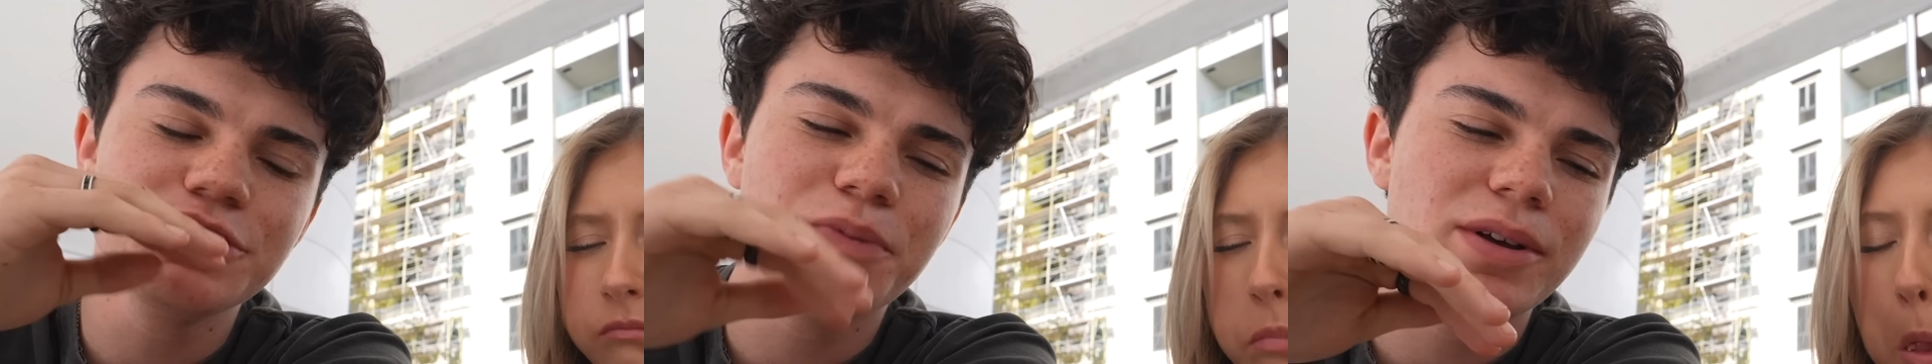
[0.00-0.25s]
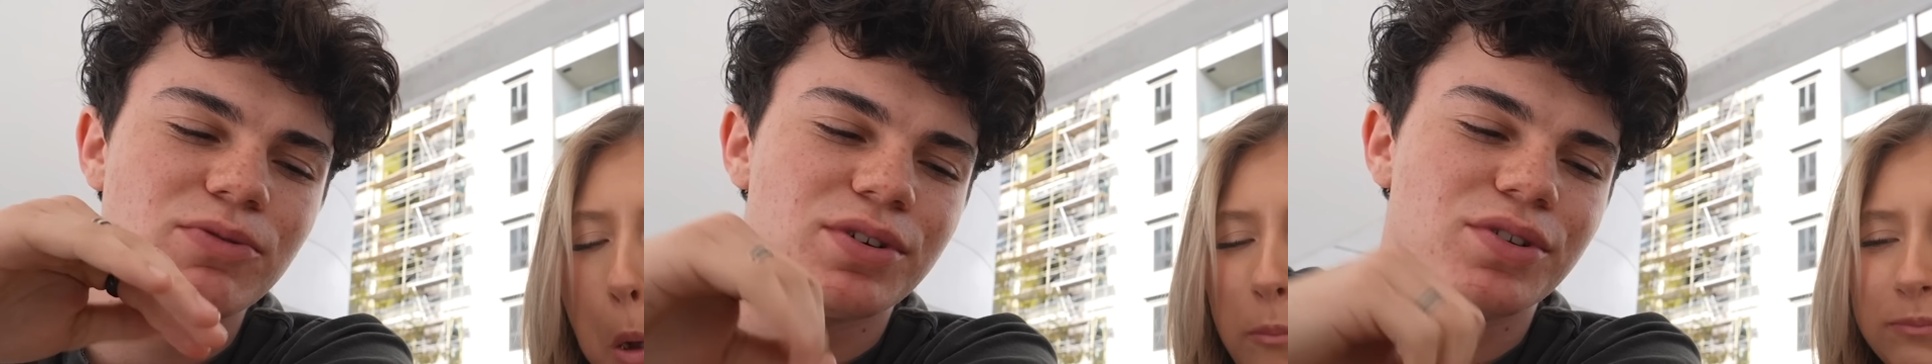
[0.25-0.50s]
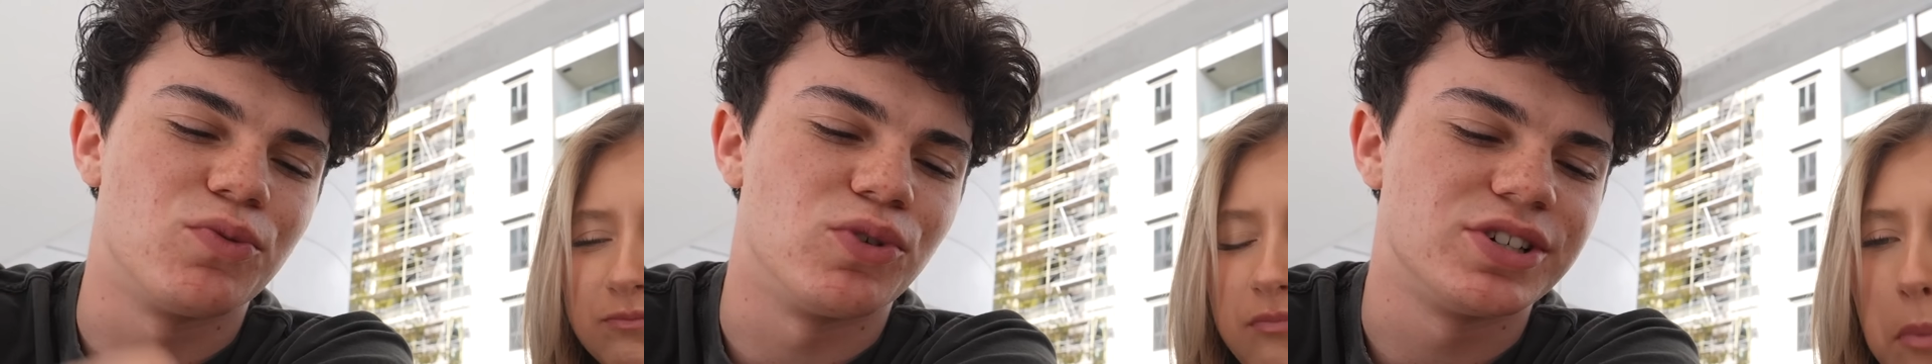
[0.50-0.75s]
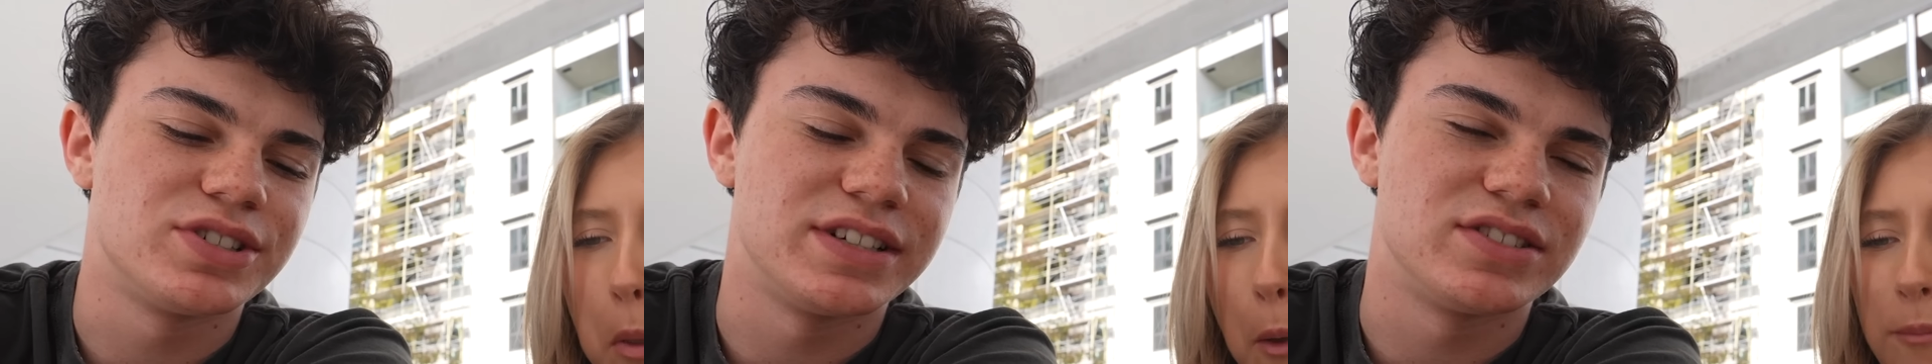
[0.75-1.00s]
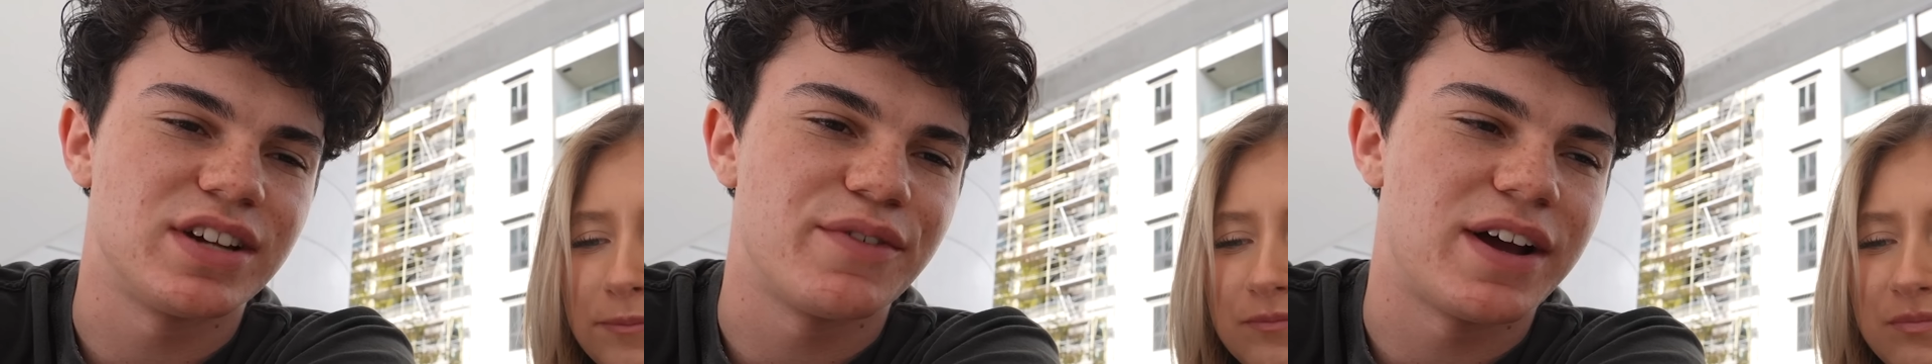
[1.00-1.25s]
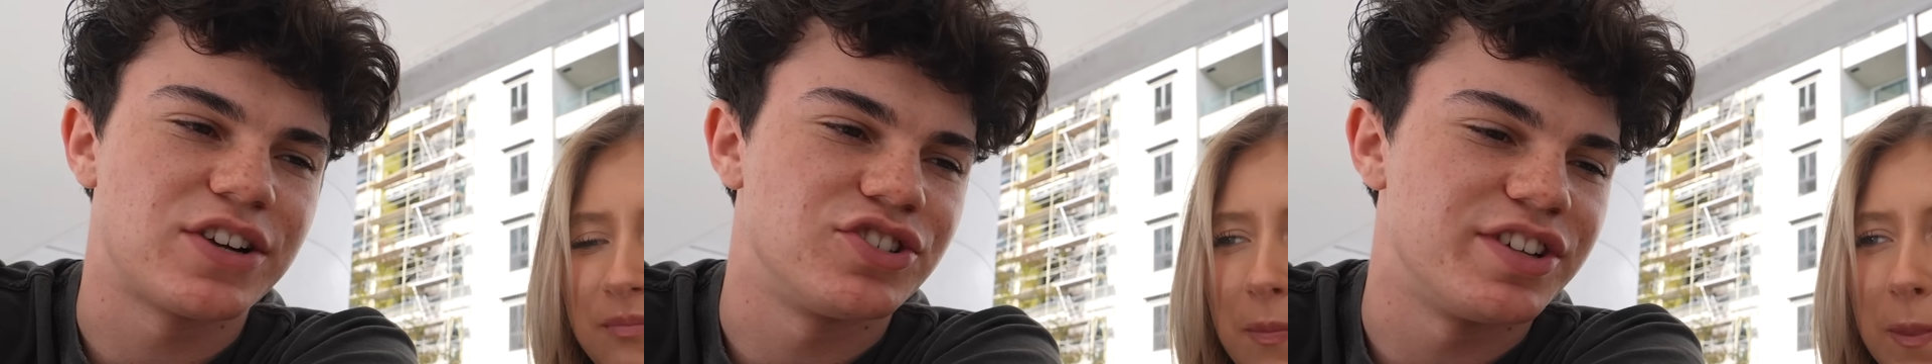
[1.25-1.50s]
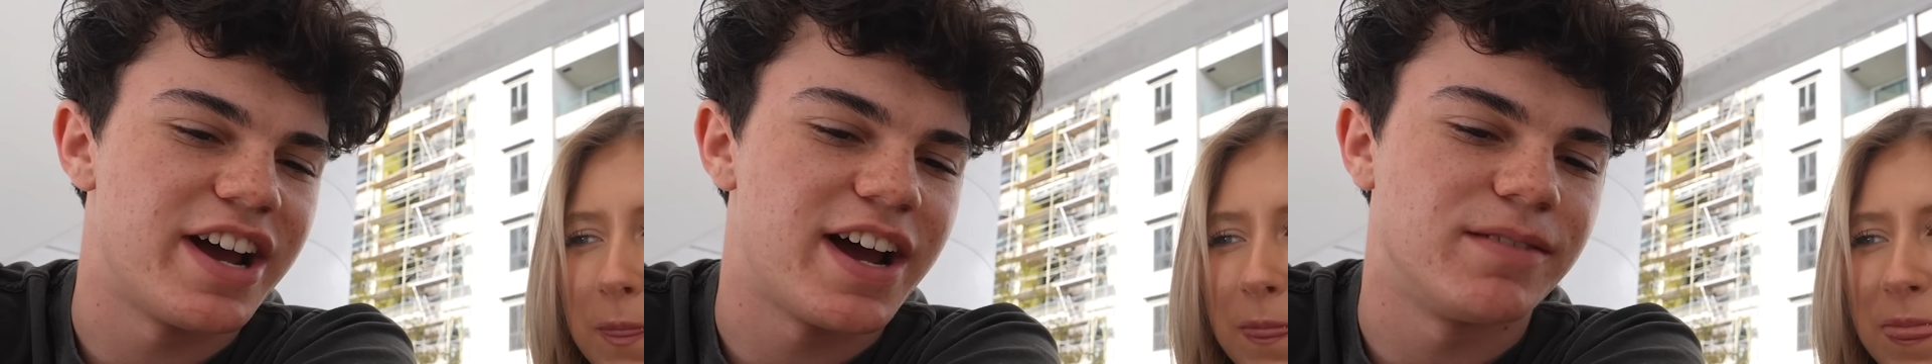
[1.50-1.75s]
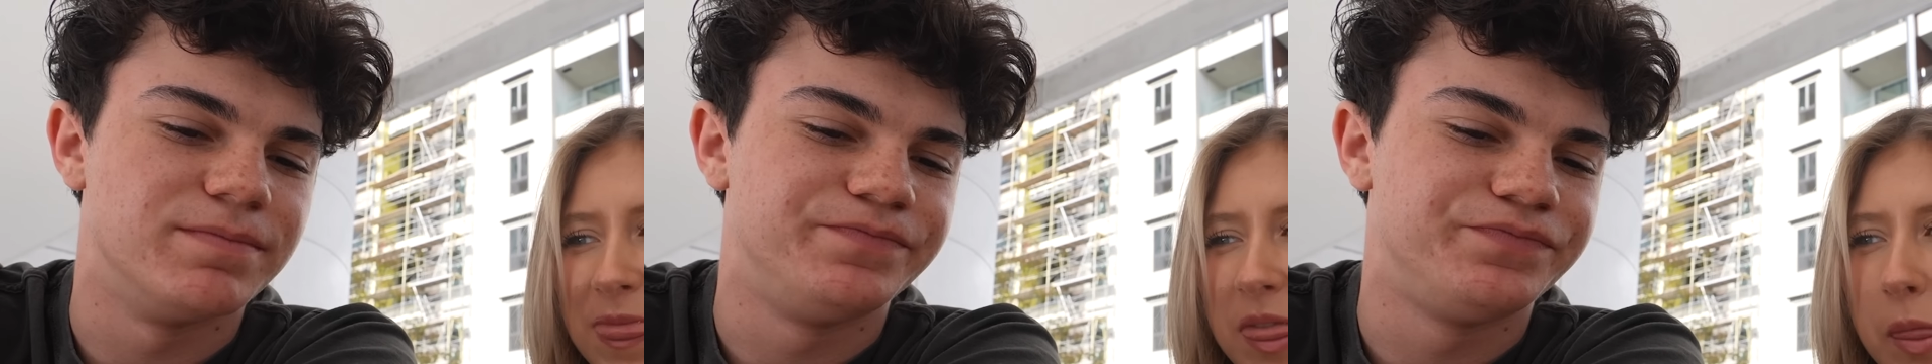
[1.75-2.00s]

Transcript: is probably one of the worst things I've actually had.